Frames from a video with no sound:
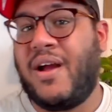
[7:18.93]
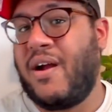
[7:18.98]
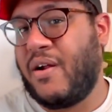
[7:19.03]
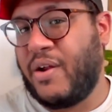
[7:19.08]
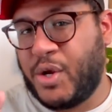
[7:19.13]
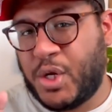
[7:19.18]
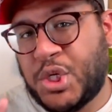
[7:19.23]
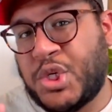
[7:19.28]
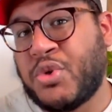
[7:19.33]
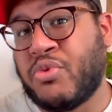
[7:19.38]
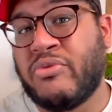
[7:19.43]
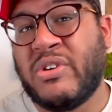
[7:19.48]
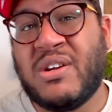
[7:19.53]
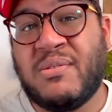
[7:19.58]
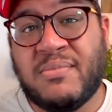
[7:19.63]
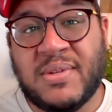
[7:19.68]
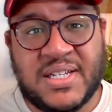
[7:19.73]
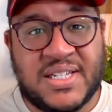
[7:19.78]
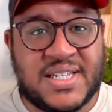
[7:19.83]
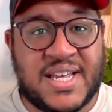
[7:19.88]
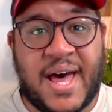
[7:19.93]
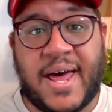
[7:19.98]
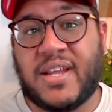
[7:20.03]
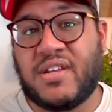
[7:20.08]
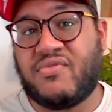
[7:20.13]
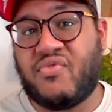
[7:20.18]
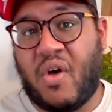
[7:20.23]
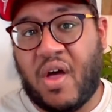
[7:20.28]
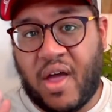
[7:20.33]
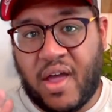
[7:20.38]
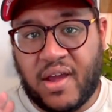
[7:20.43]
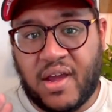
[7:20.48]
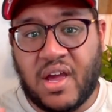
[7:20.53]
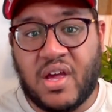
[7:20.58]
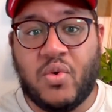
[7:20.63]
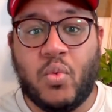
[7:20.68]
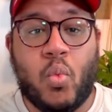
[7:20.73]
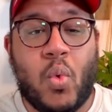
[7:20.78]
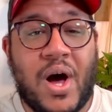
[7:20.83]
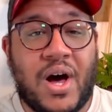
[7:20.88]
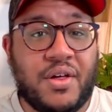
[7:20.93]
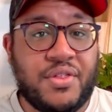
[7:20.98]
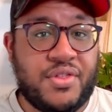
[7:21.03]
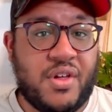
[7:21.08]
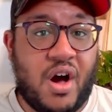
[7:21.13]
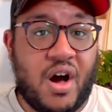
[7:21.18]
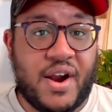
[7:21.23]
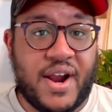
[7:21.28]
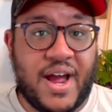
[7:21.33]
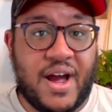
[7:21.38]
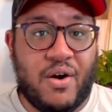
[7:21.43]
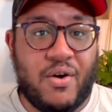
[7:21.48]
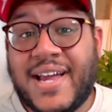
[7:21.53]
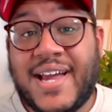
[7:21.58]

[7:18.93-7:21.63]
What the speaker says: are extremely satisfying and well thought out,